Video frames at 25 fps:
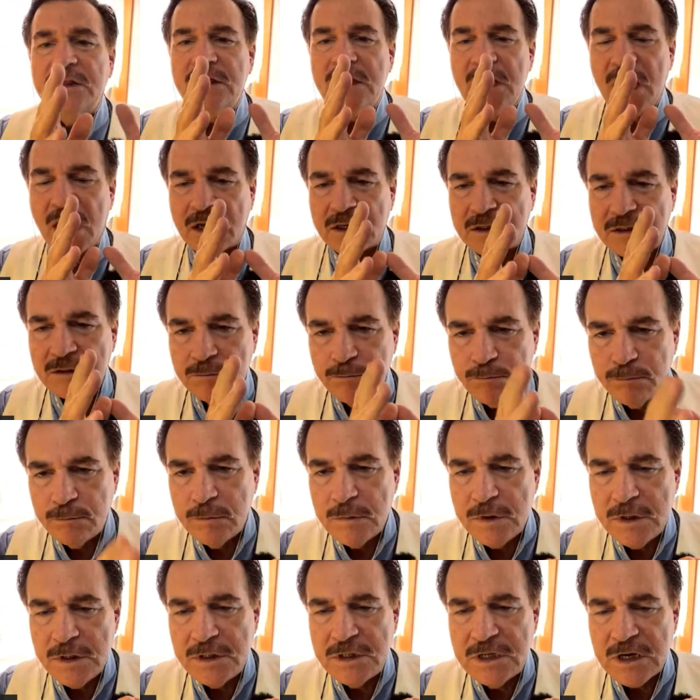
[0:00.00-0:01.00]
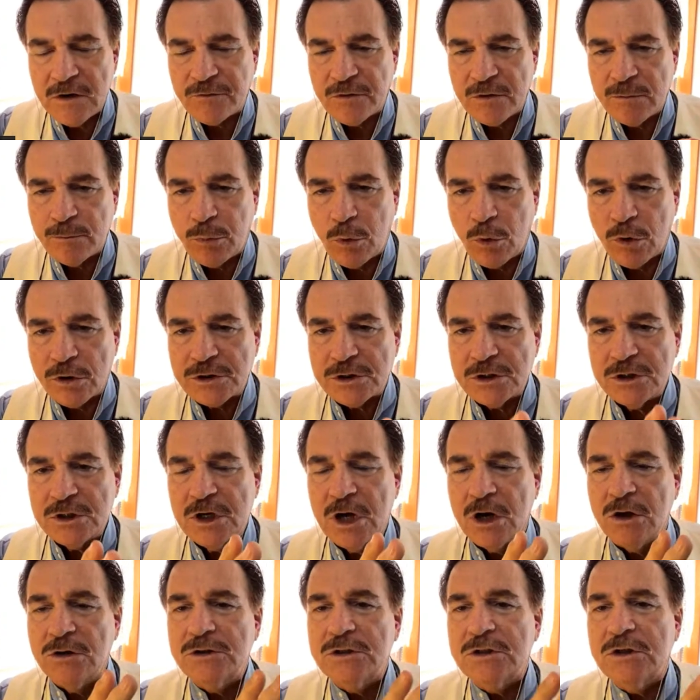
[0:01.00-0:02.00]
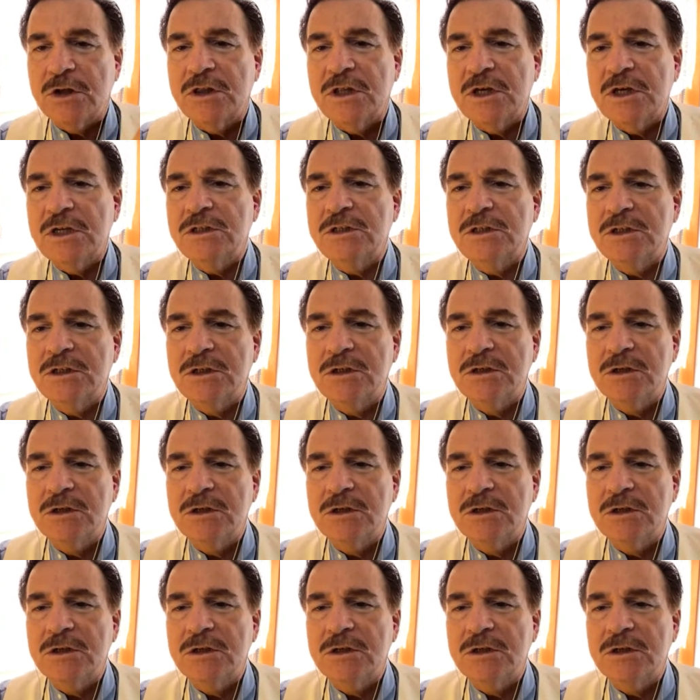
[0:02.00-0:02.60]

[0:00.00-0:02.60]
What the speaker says: a different portion goes to these